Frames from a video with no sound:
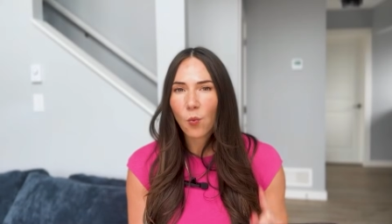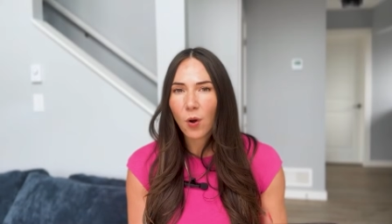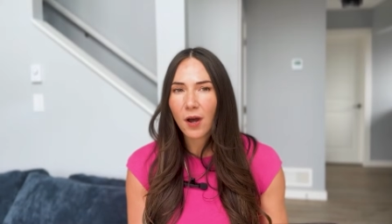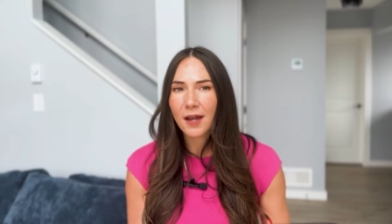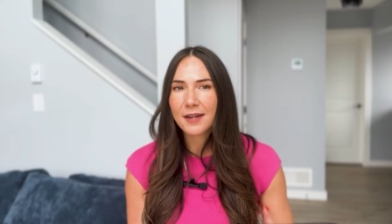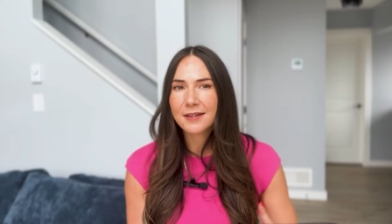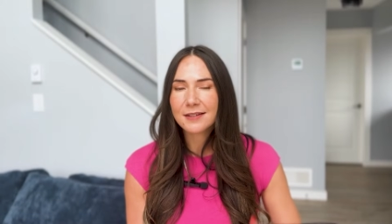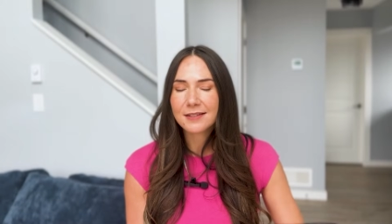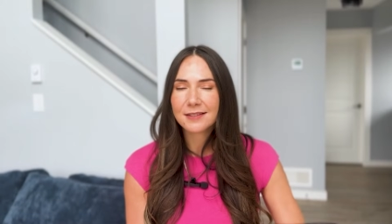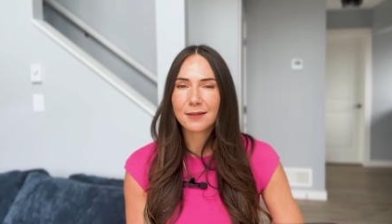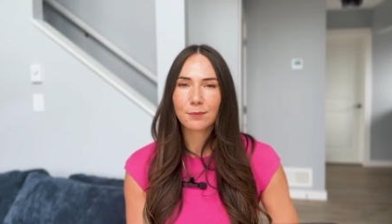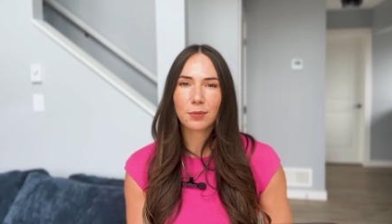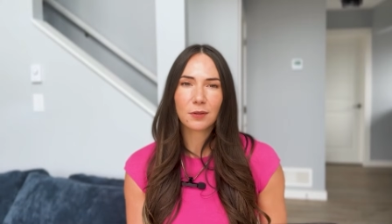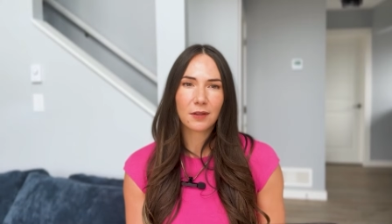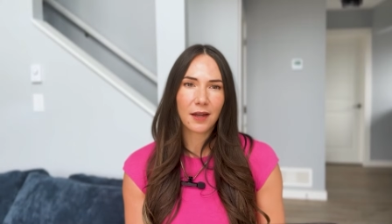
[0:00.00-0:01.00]
one
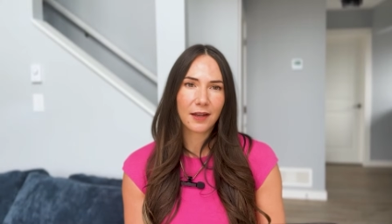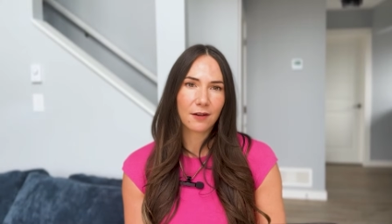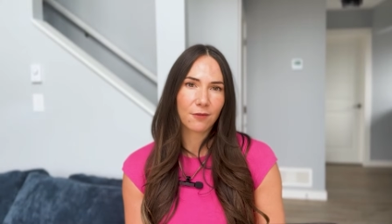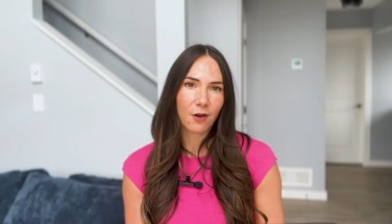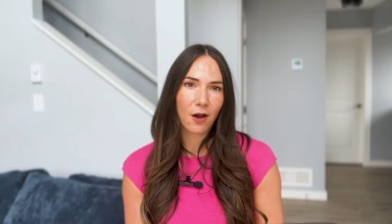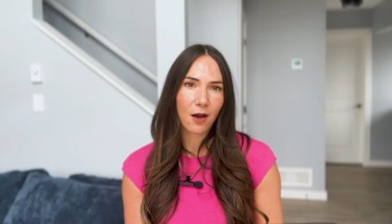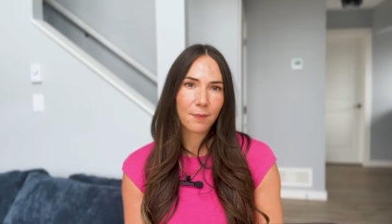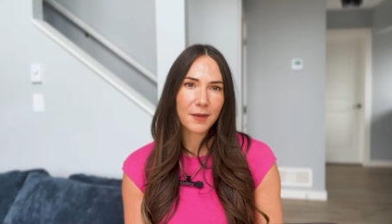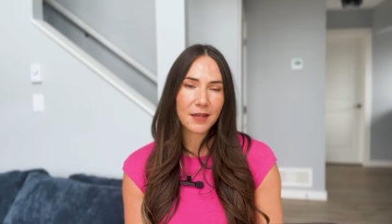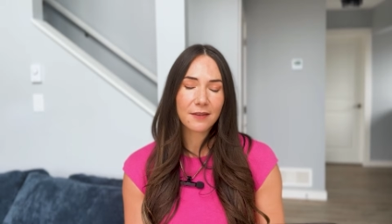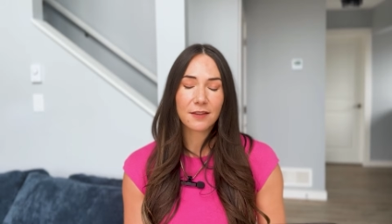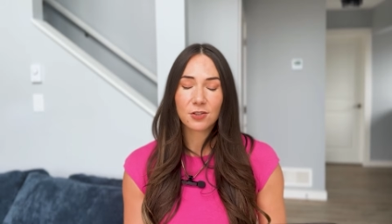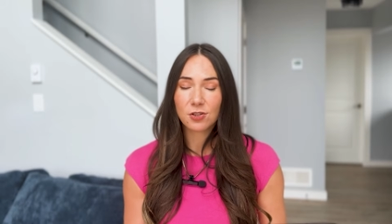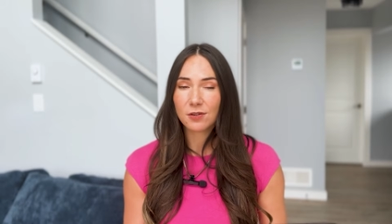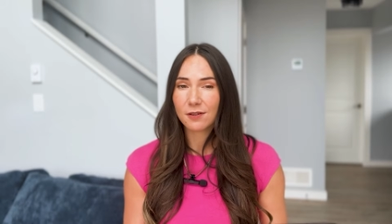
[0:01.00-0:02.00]
simple line of copy
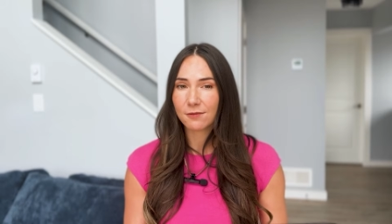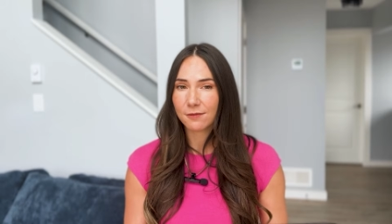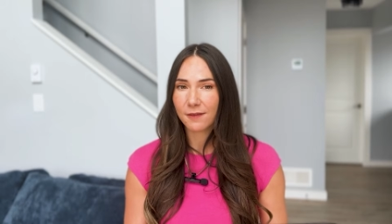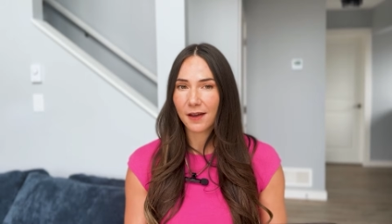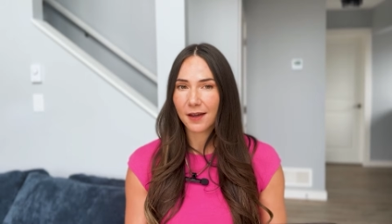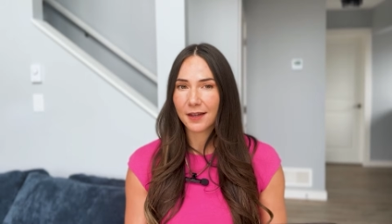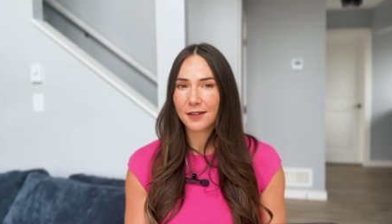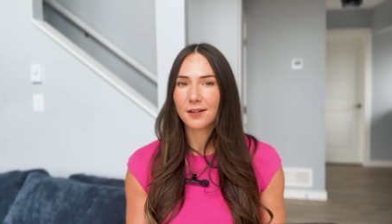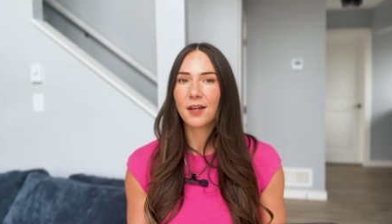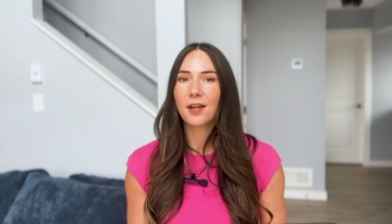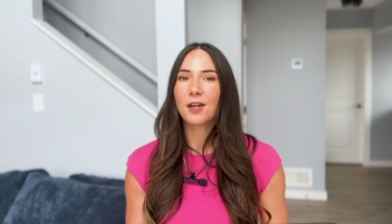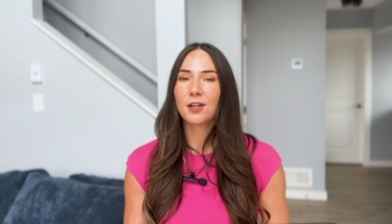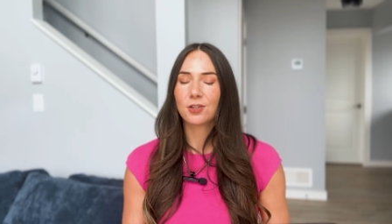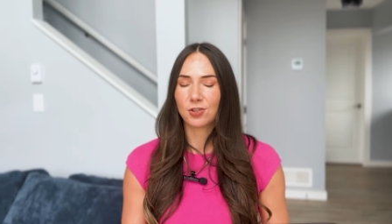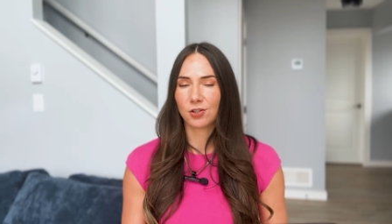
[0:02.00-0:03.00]
that you can find
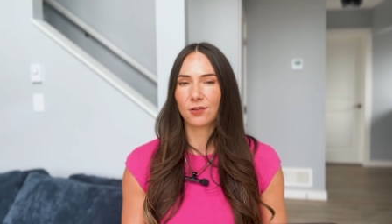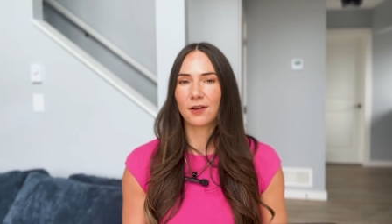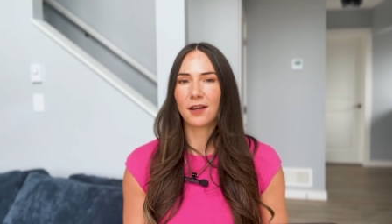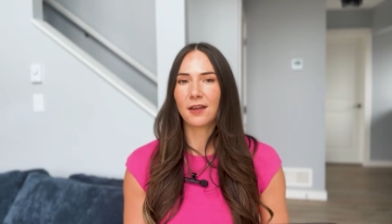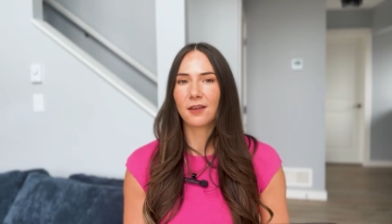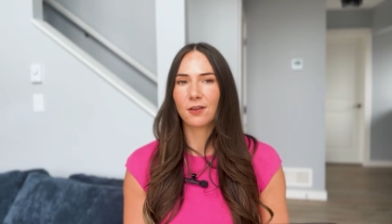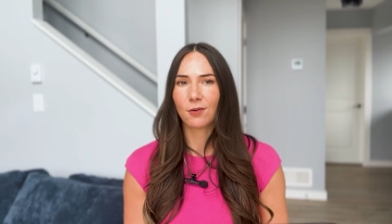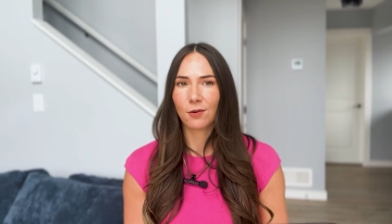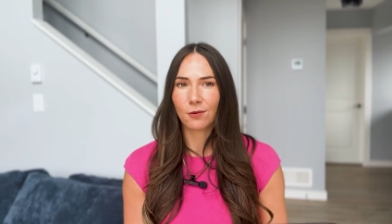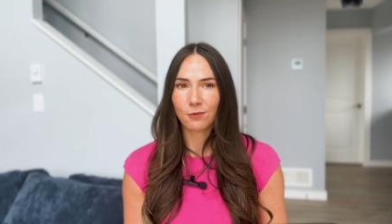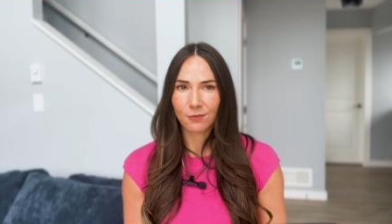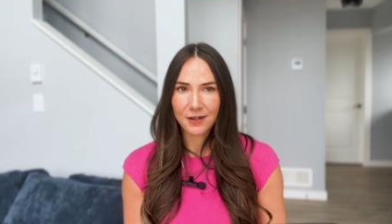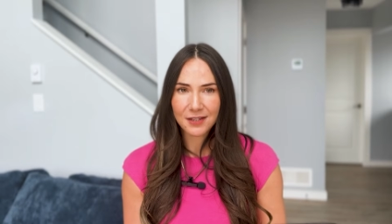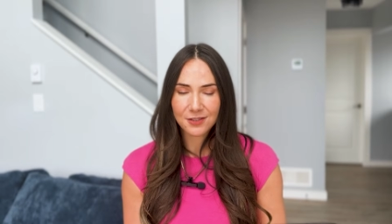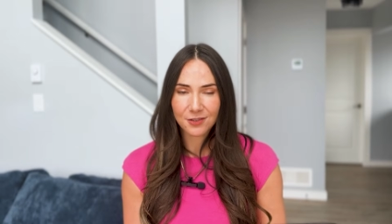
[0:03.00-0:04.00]
during your
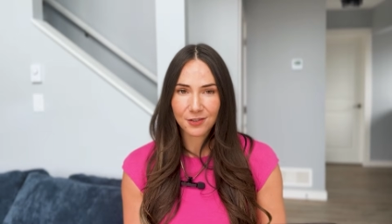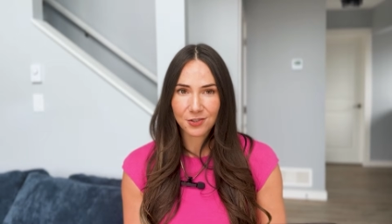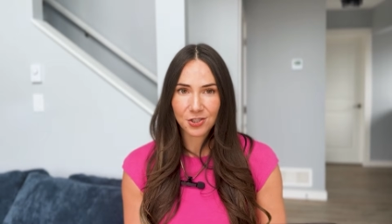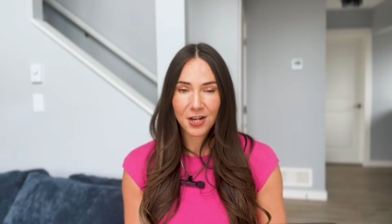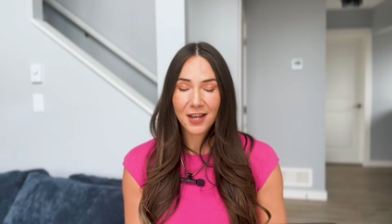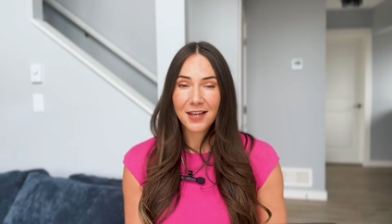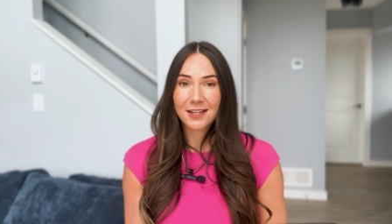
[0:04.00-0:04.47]
research.